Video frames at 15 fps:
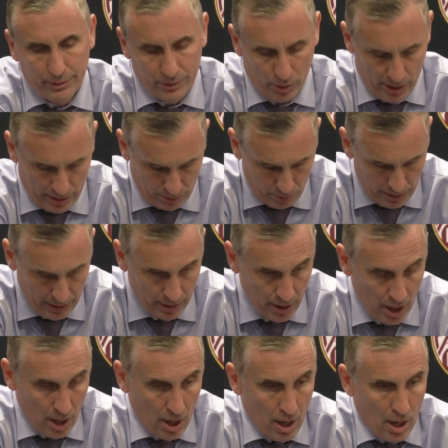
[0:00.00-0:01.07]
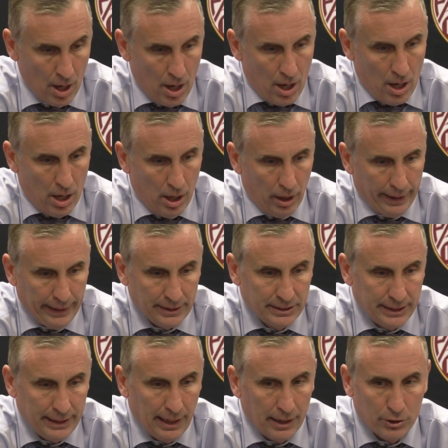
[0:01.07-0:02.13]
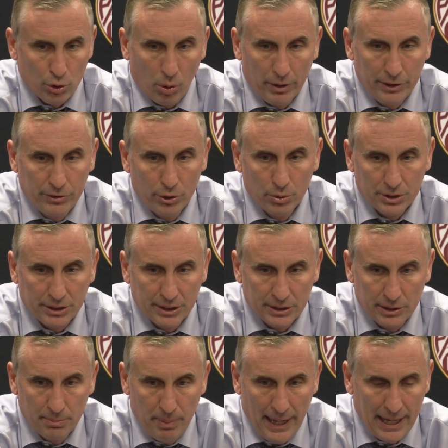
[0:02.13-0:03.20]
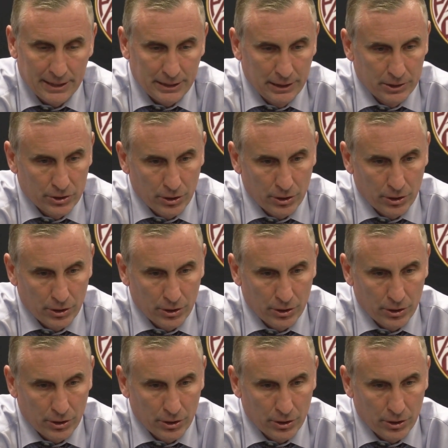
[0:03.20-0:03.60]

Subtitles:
I think we had 18 out of 22 assisted baskets.